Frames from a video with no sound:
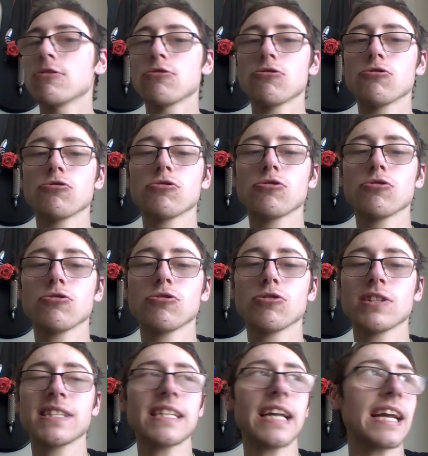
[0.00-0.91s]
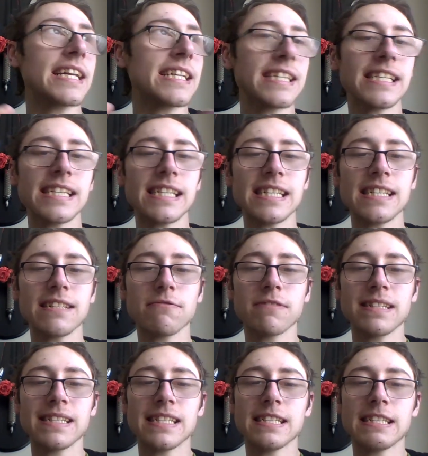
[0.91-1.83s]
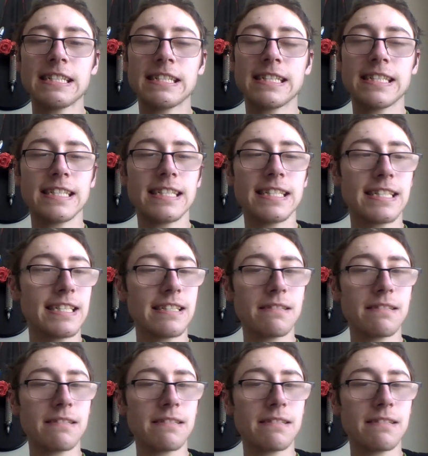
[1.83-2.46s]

or stand inside where it's